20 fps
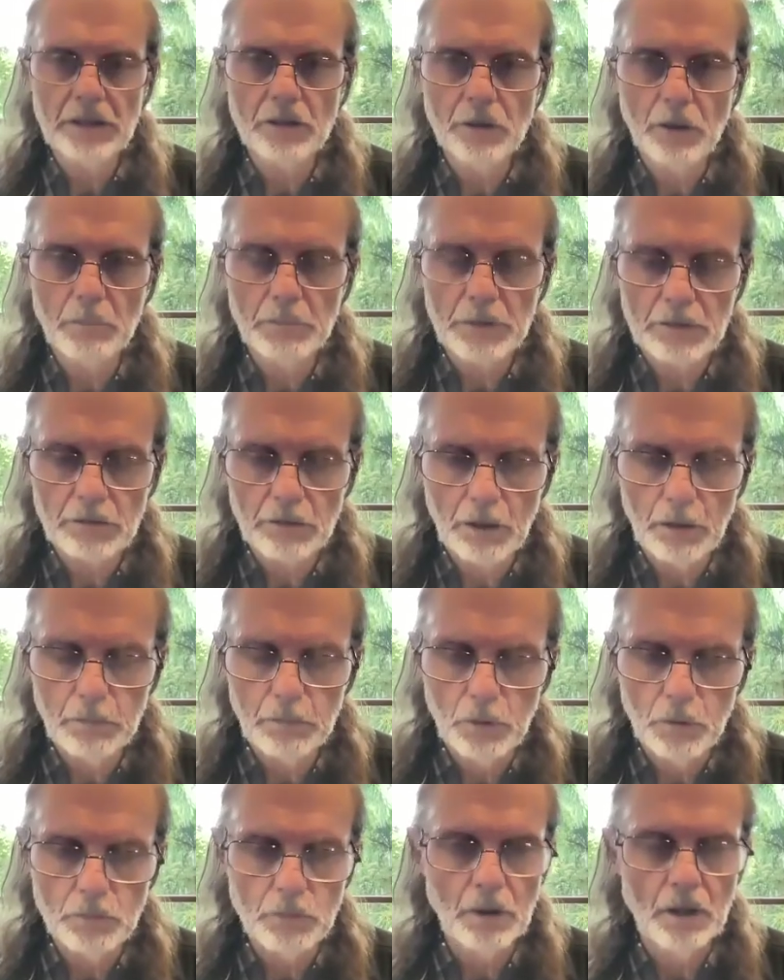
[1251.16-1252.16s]
economic
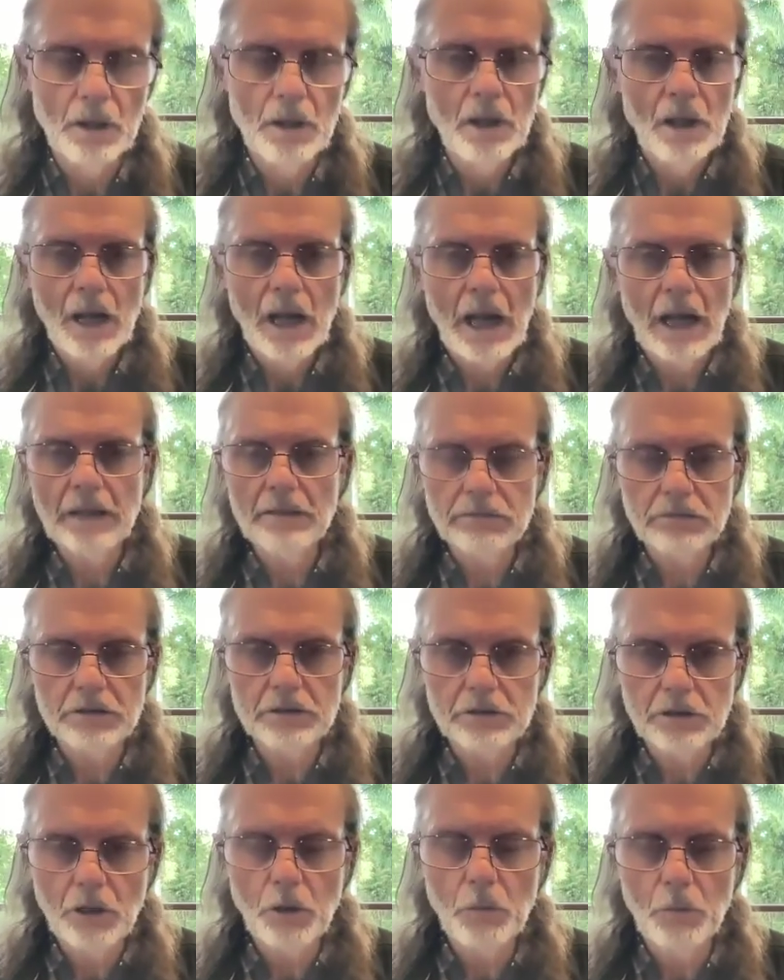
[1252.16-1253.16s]
trouble. And as a
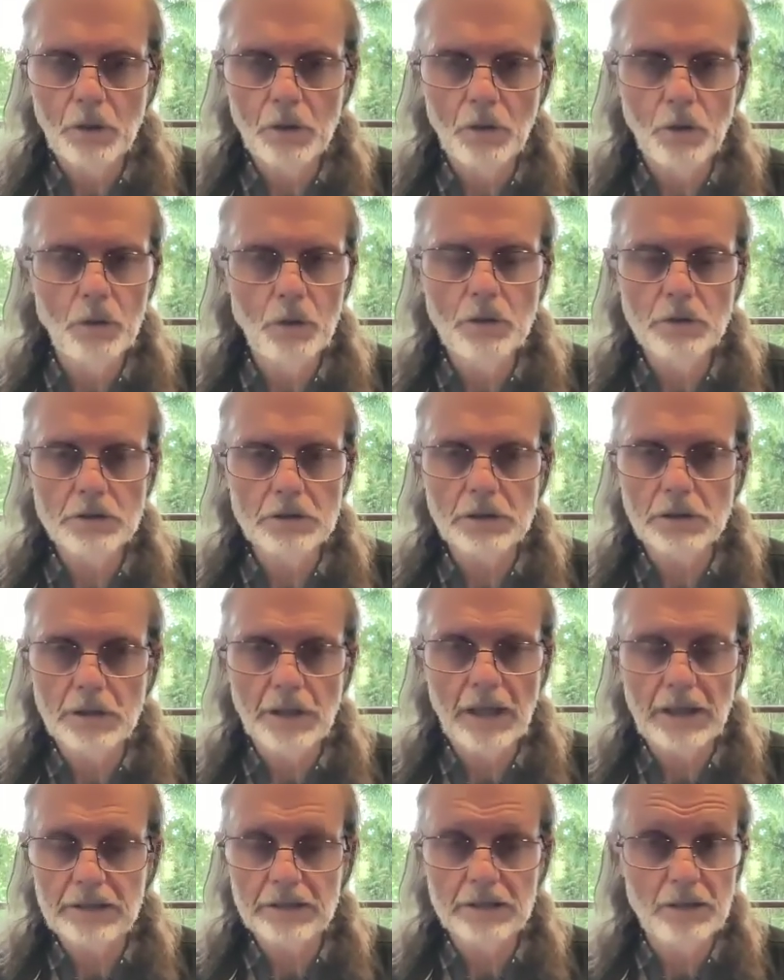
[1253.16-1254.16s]
result, we're
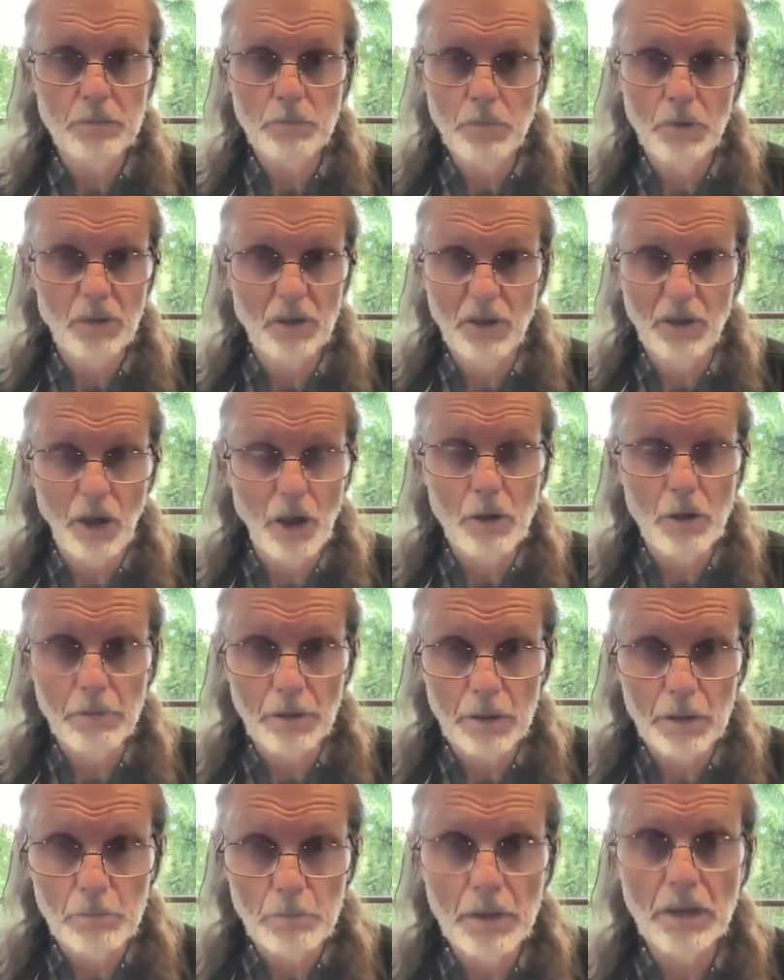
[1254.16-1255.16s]
losing actually
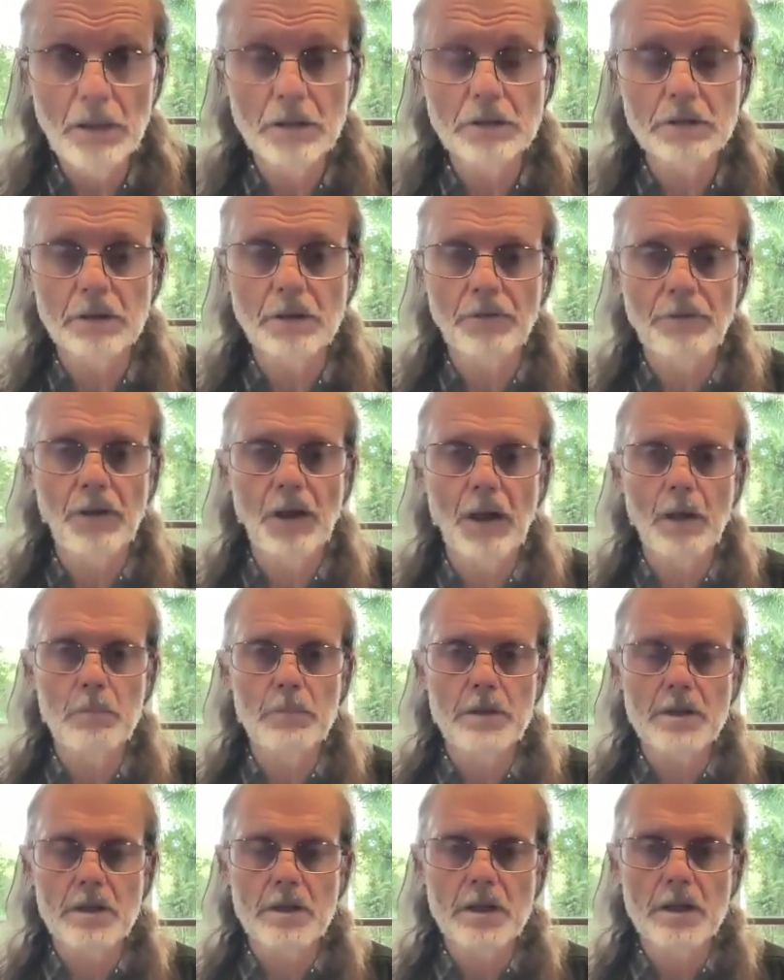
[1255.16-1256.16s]
globally millions of
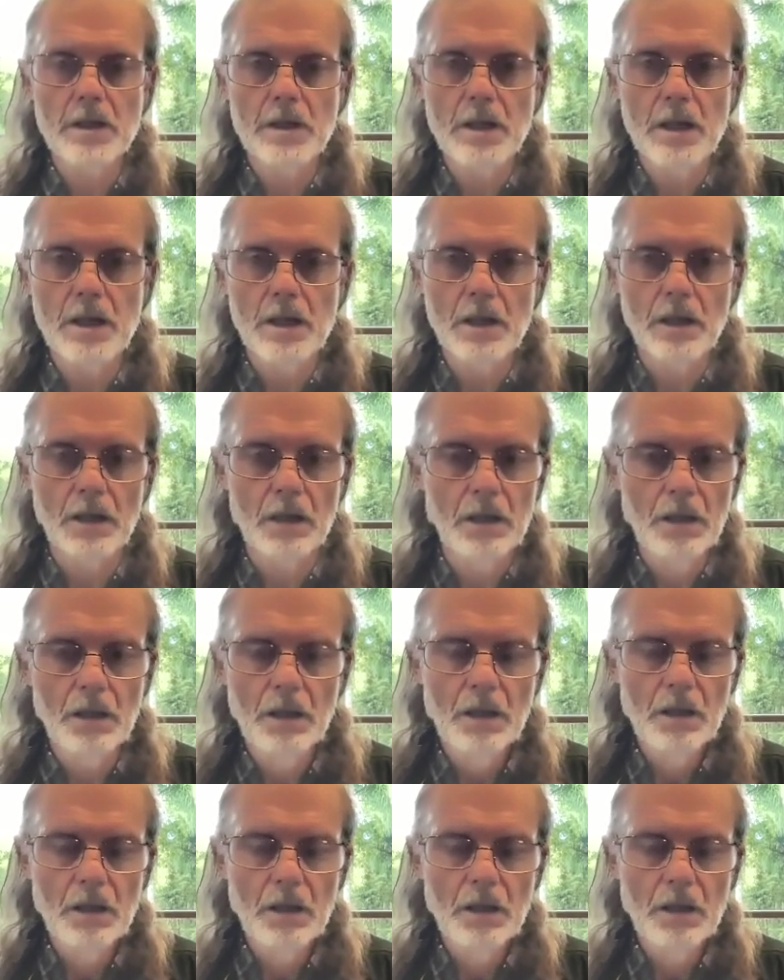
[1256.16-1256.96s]
farmers a year.